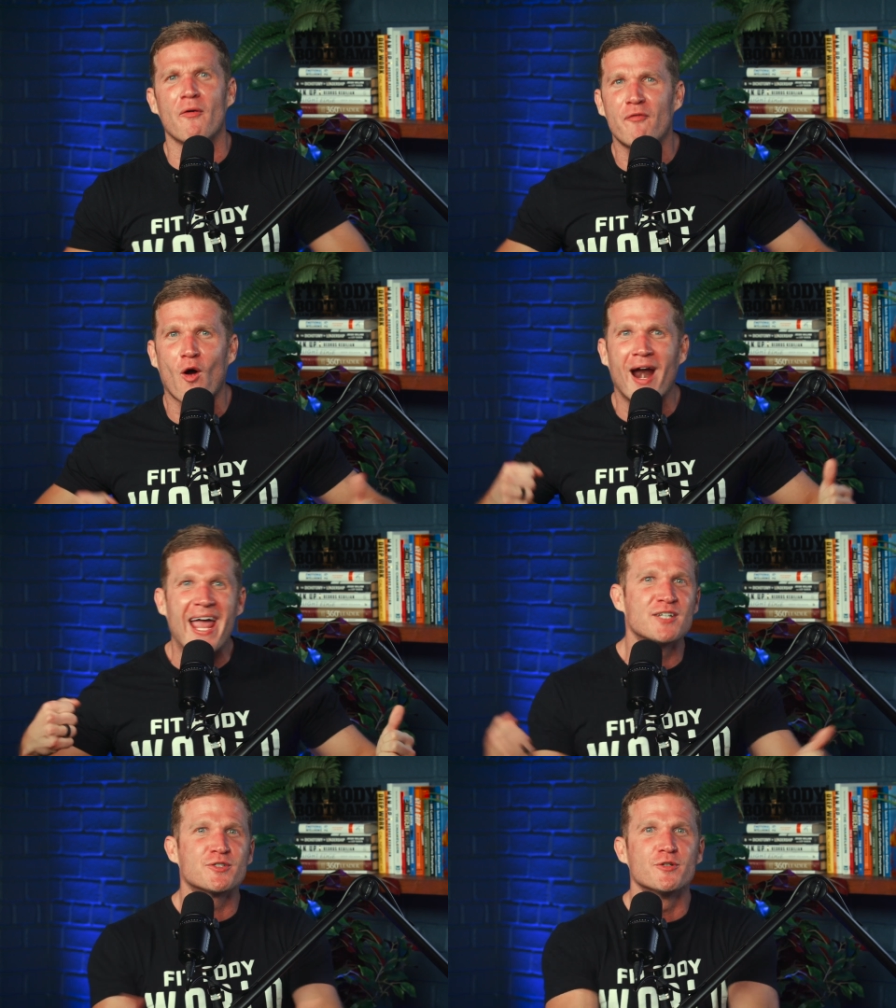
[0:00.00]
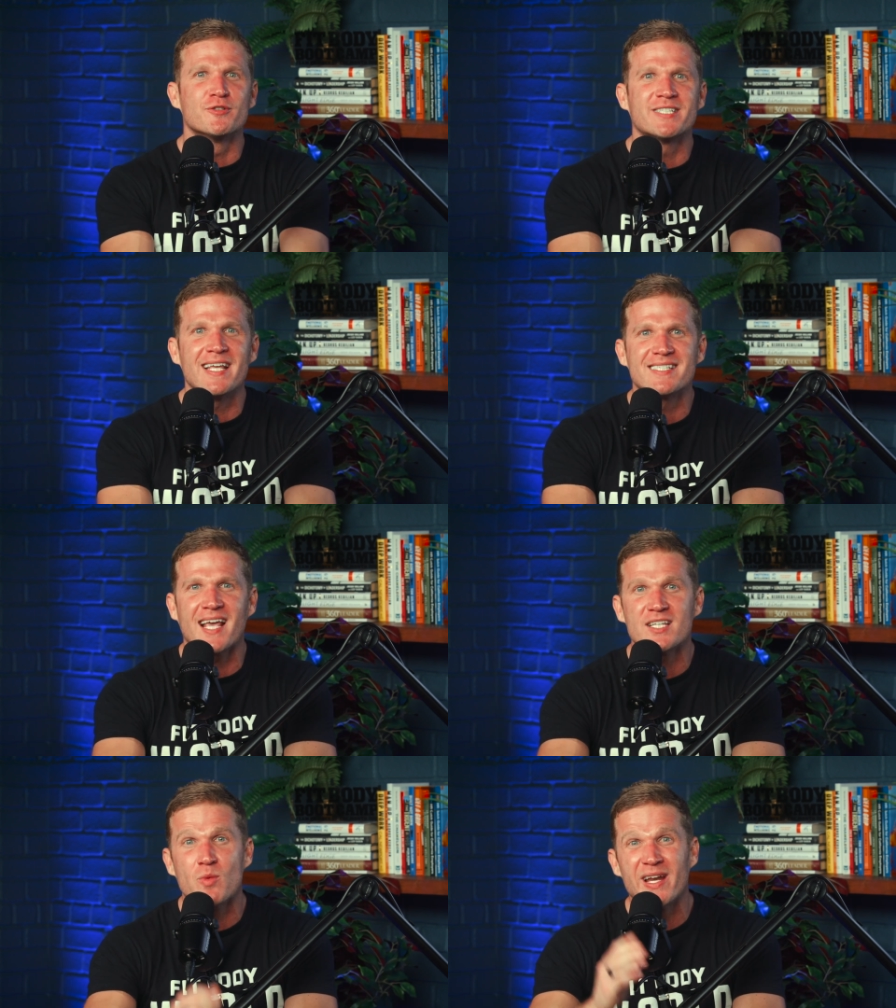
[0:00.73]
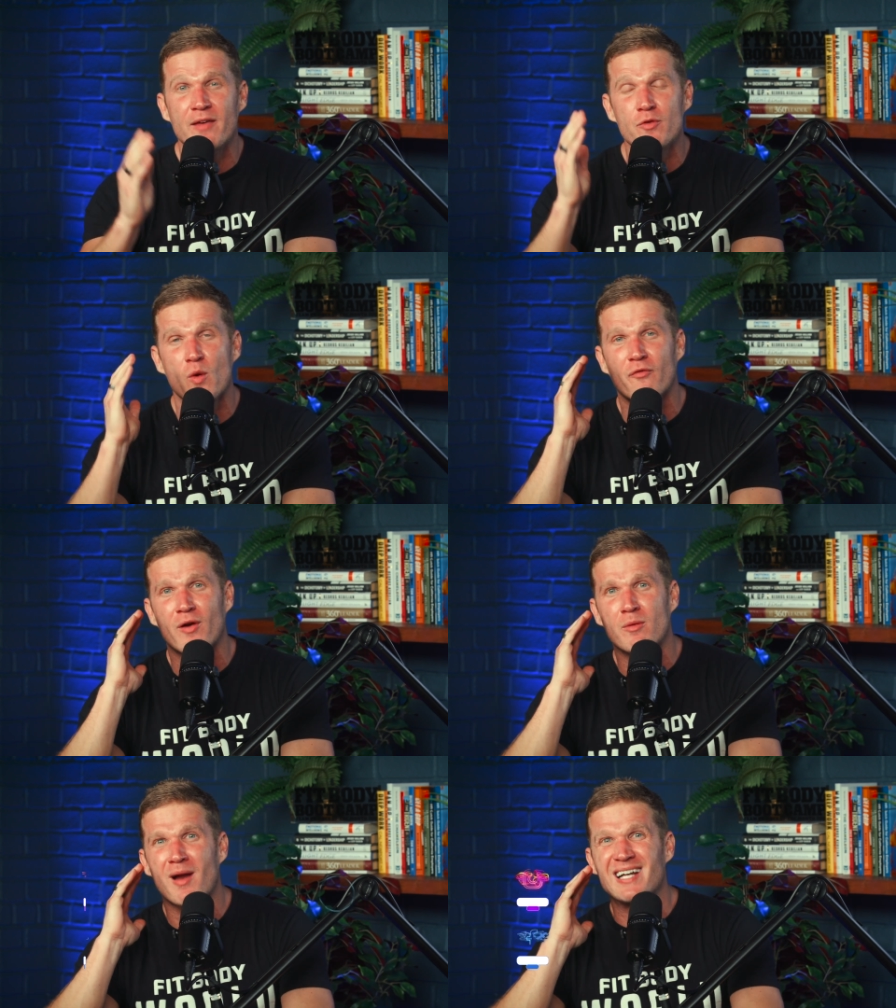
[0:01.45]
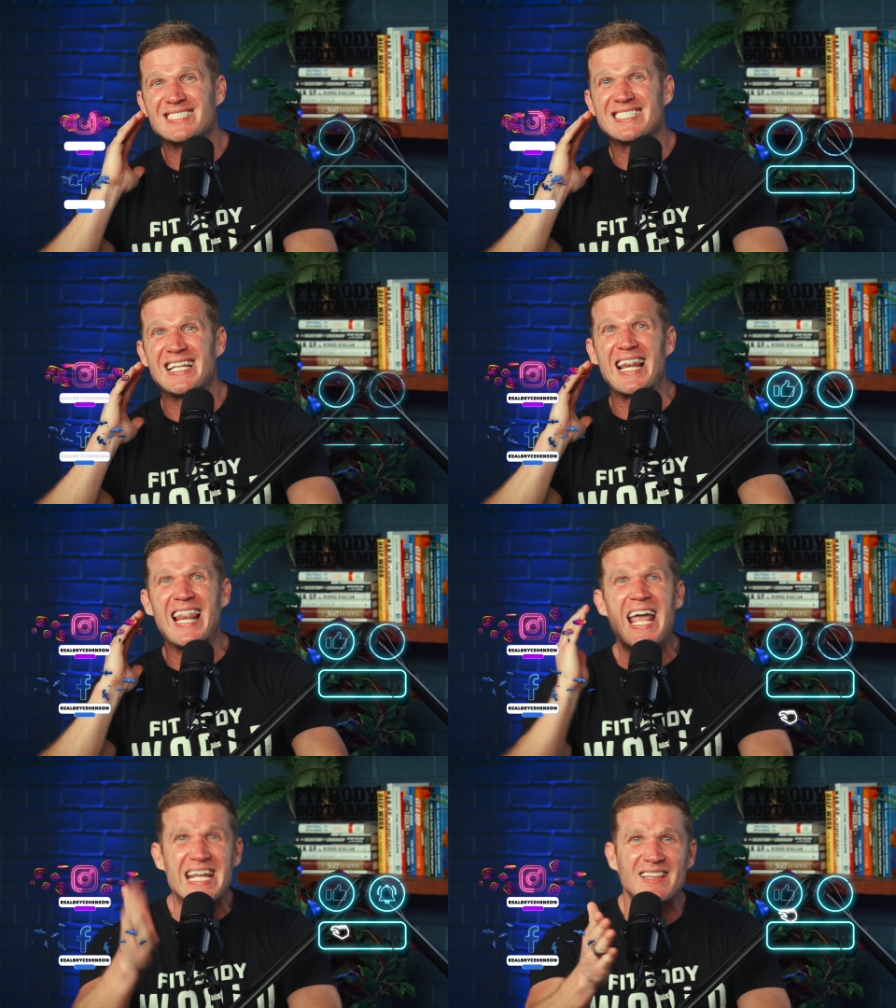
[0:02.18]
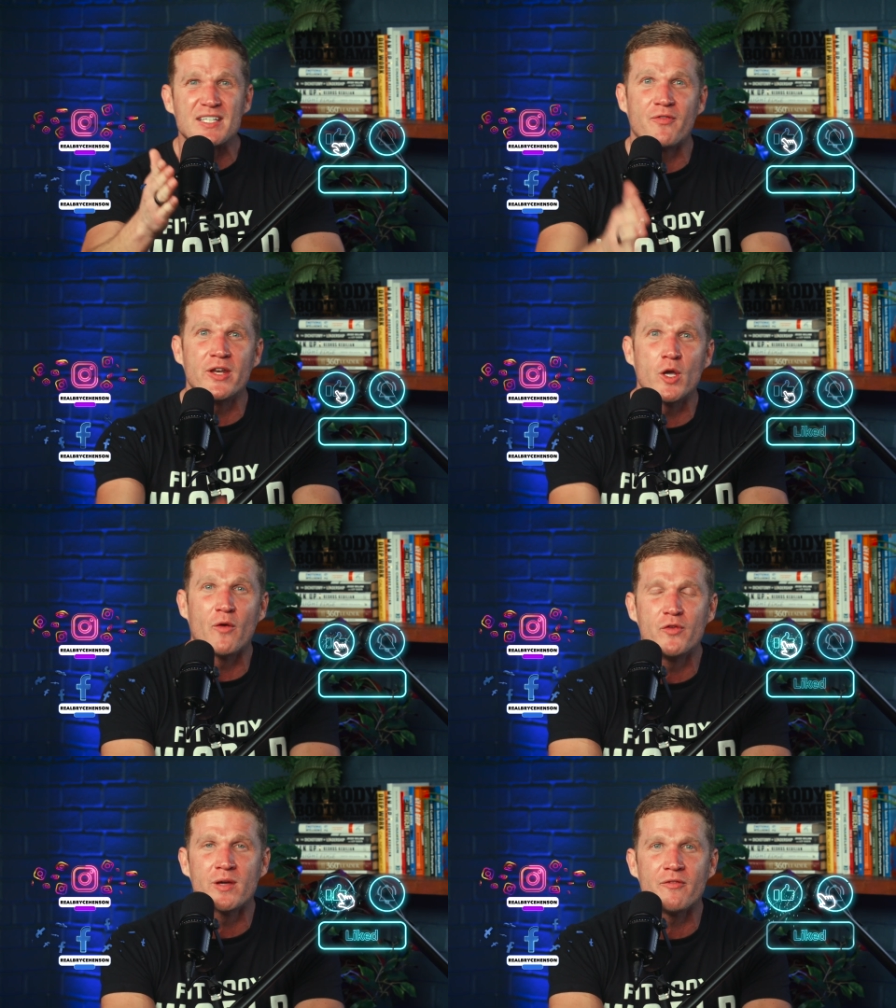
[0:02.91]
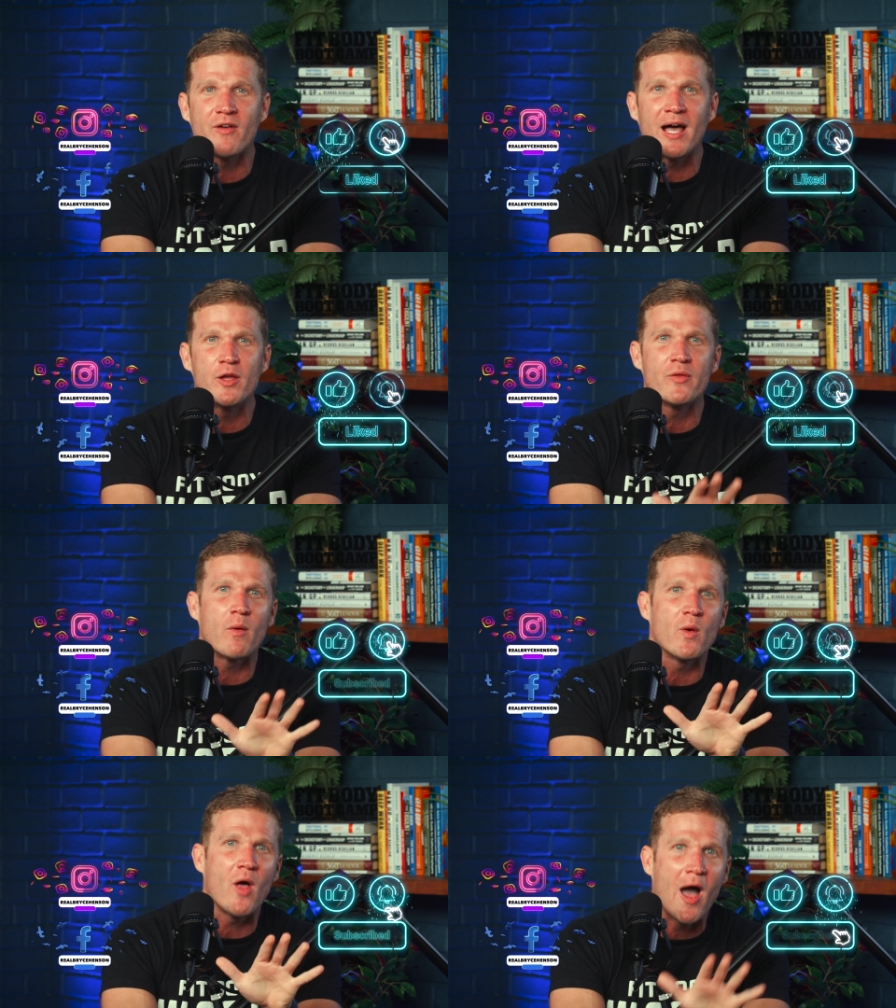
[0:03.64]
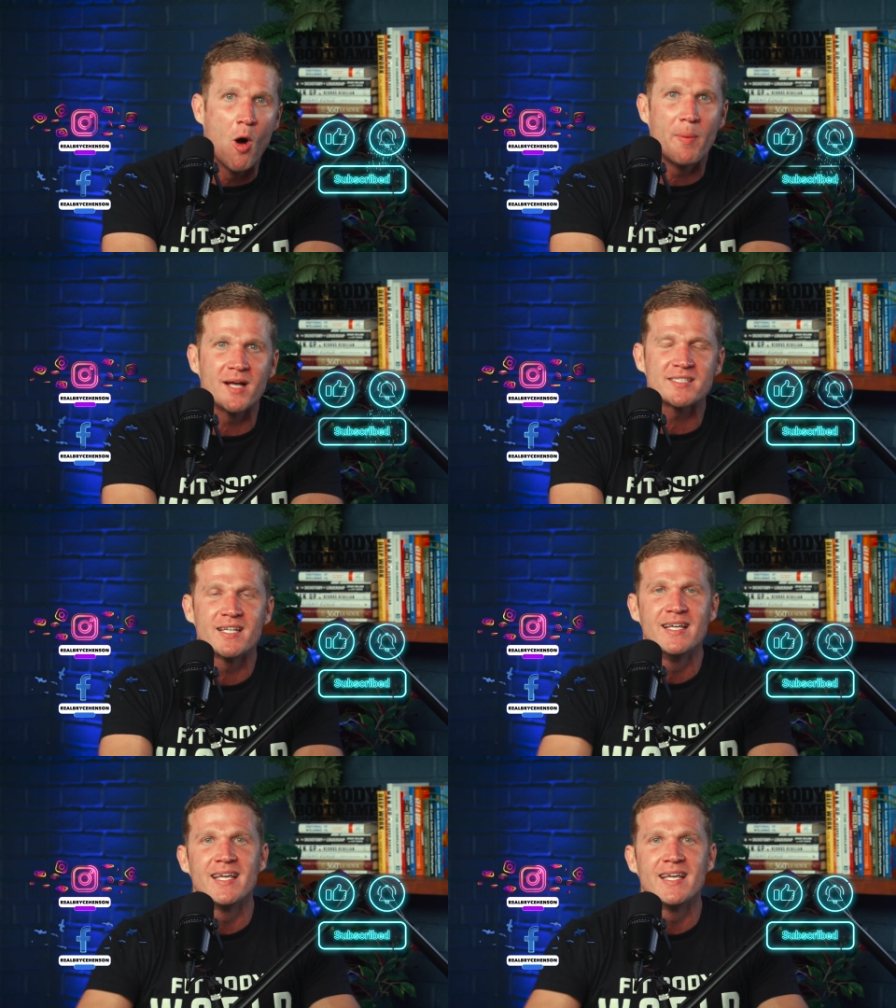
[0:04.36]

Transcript: Before I introduce today's guest, I want to give you a friend right to like this video if you get value that will help us